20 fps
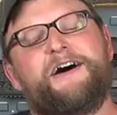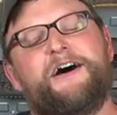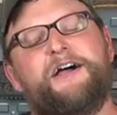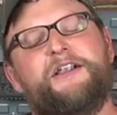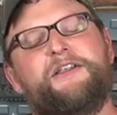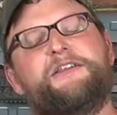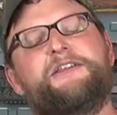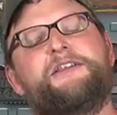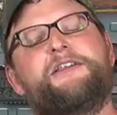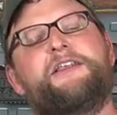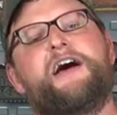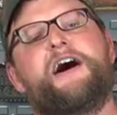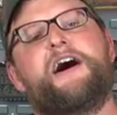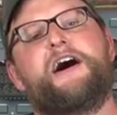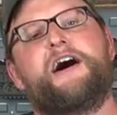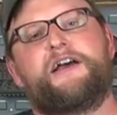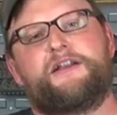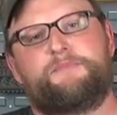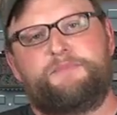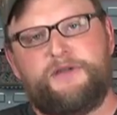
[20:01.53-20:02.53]
a
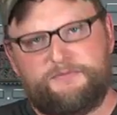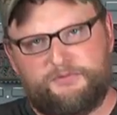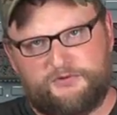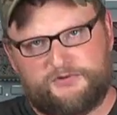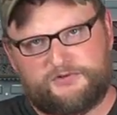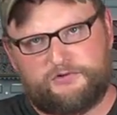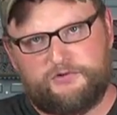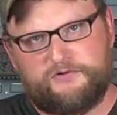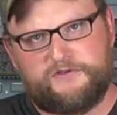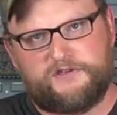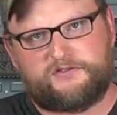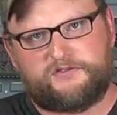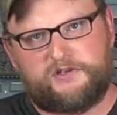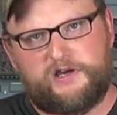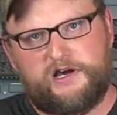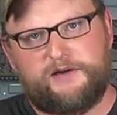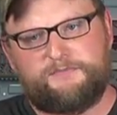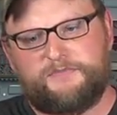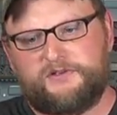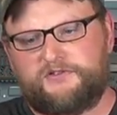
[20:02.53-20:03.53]
lot of people screw this
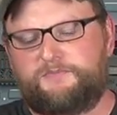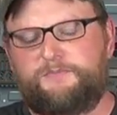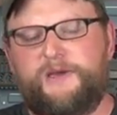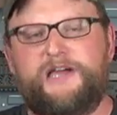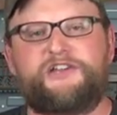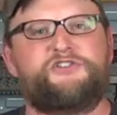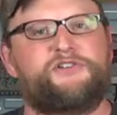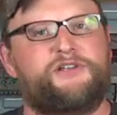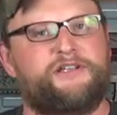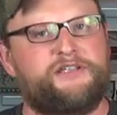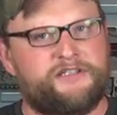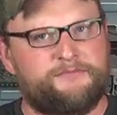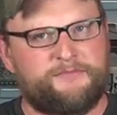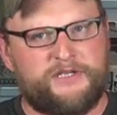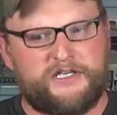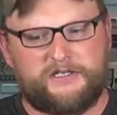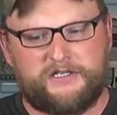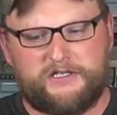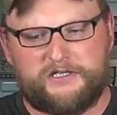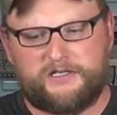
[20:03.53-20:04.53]
up, especially in the
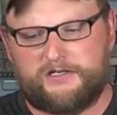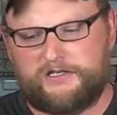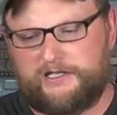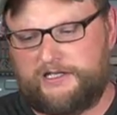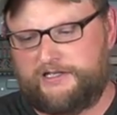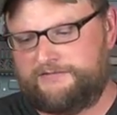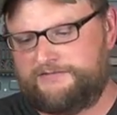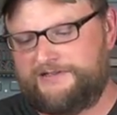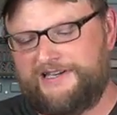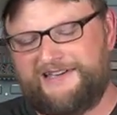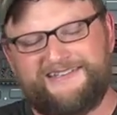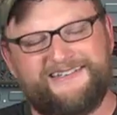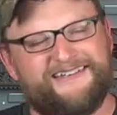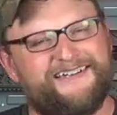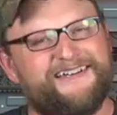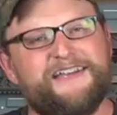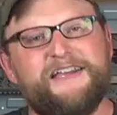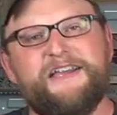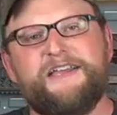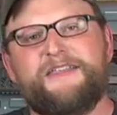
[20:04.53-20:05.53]
media, and
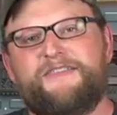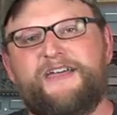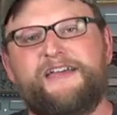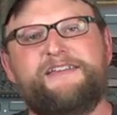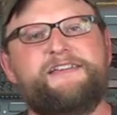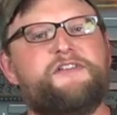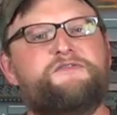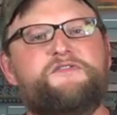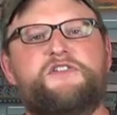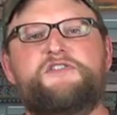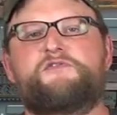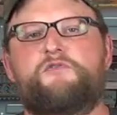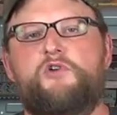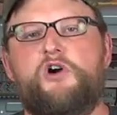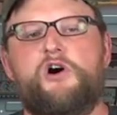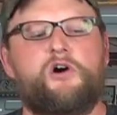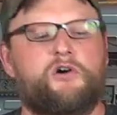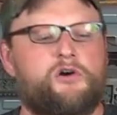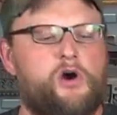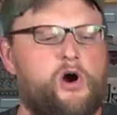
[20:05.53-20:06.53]
they get this
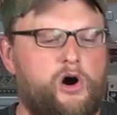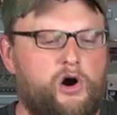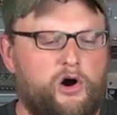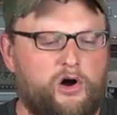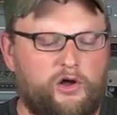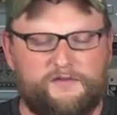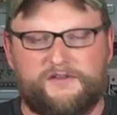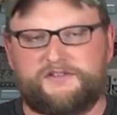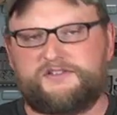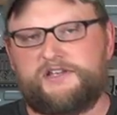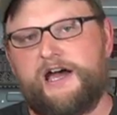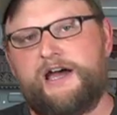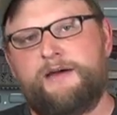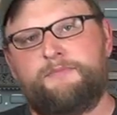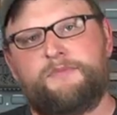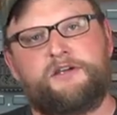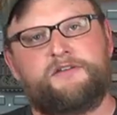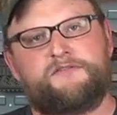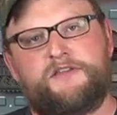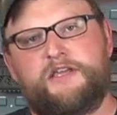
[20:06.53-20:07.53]
wrong all the time
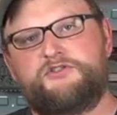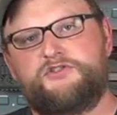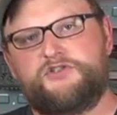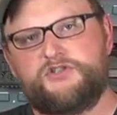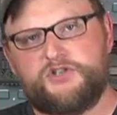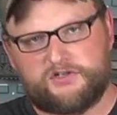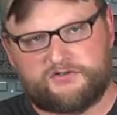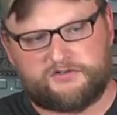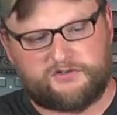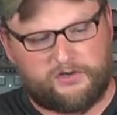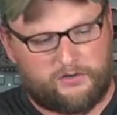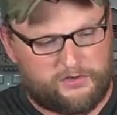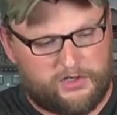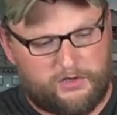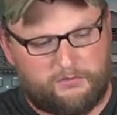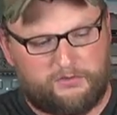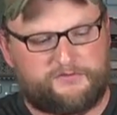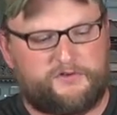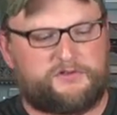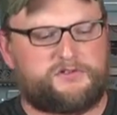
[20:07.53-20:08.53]
because they just don't know
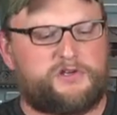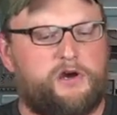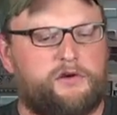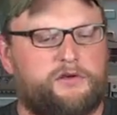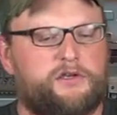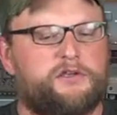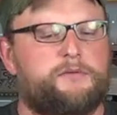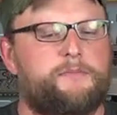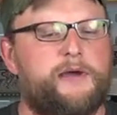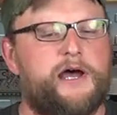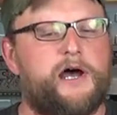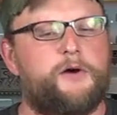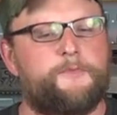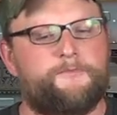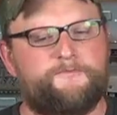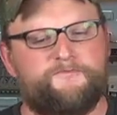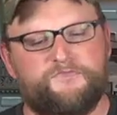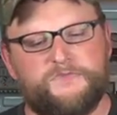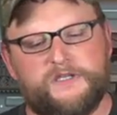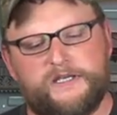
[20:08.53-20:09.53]
what they're talking about.
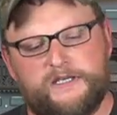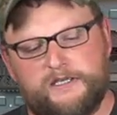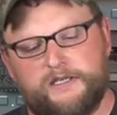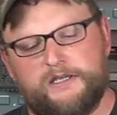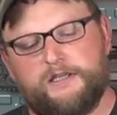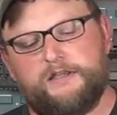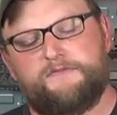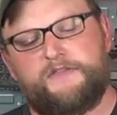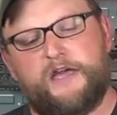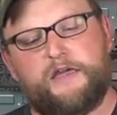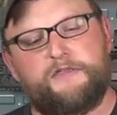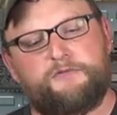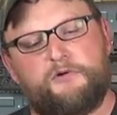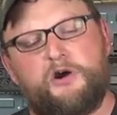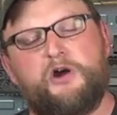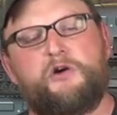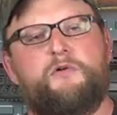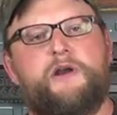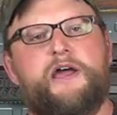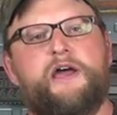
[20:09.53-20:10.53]
They
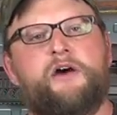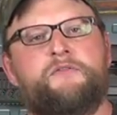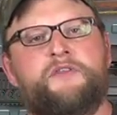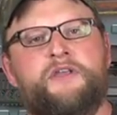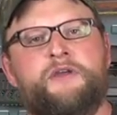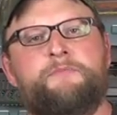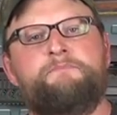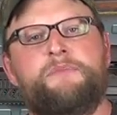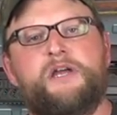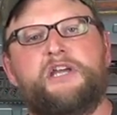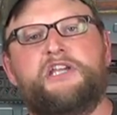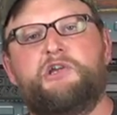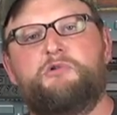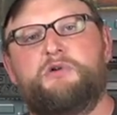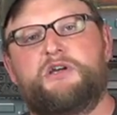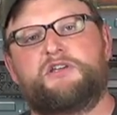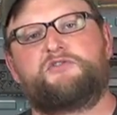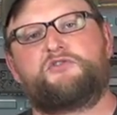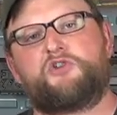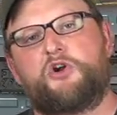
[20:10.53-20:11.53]
throw around the
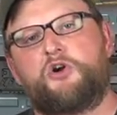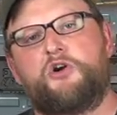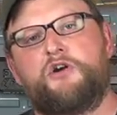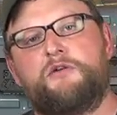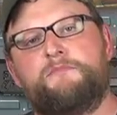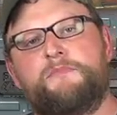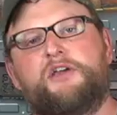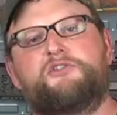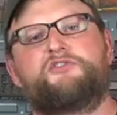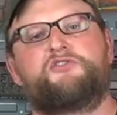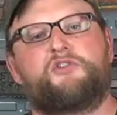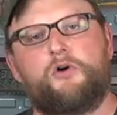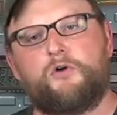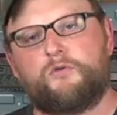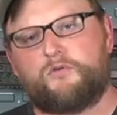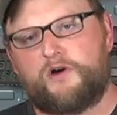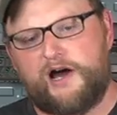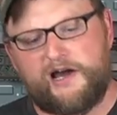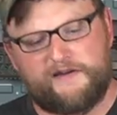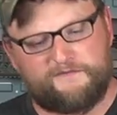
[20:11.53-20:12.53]
ambiguous term assault
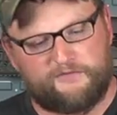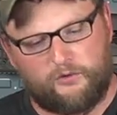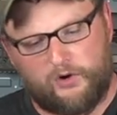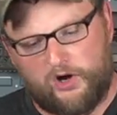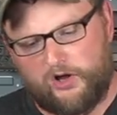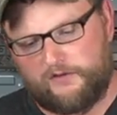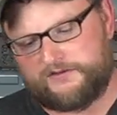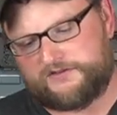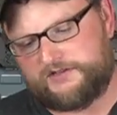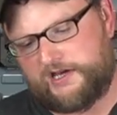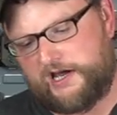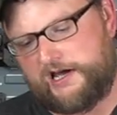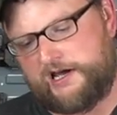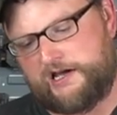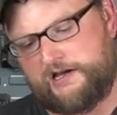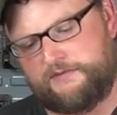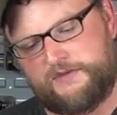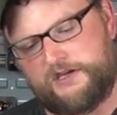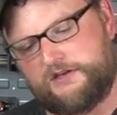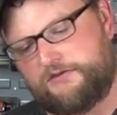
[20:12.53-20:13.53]
rifle all the
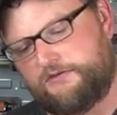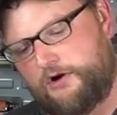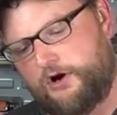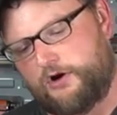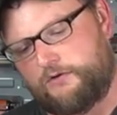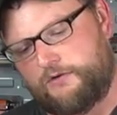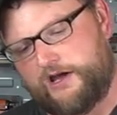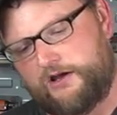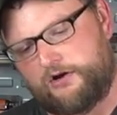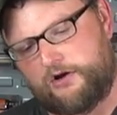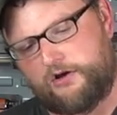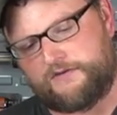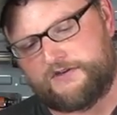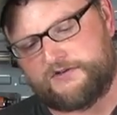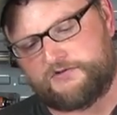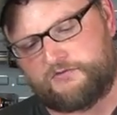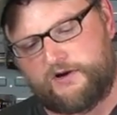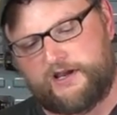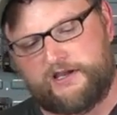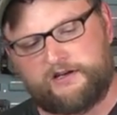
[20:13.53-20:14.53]
time. They throw around all
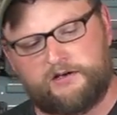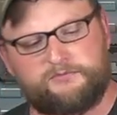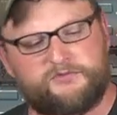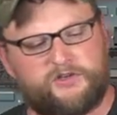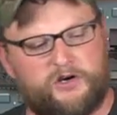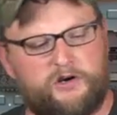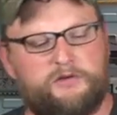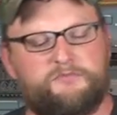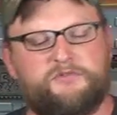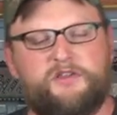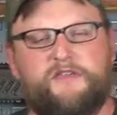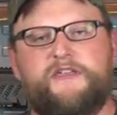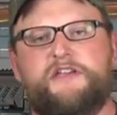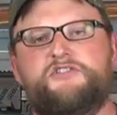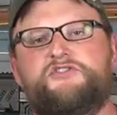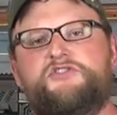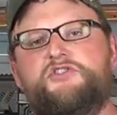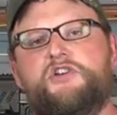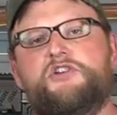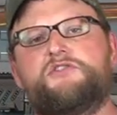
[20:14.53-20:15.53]
these random terms, and they
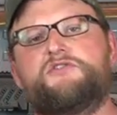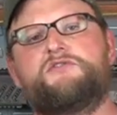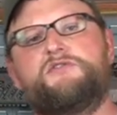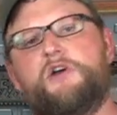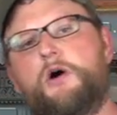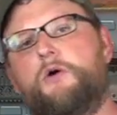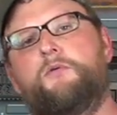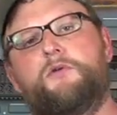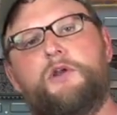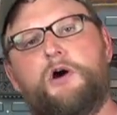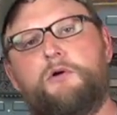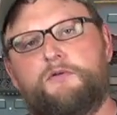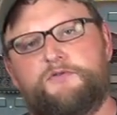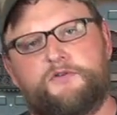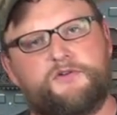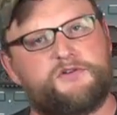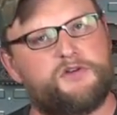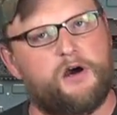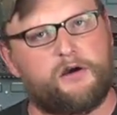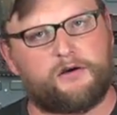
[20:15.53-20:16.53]
just don't know what
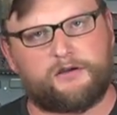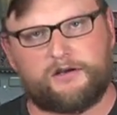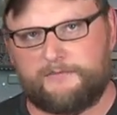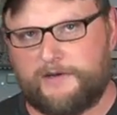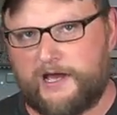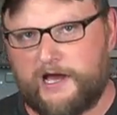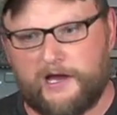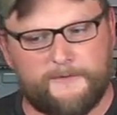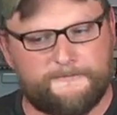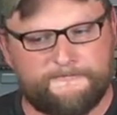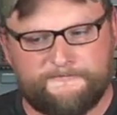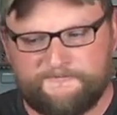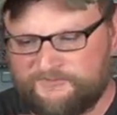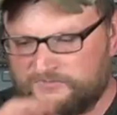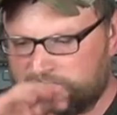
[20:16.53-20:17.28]
they're talking about.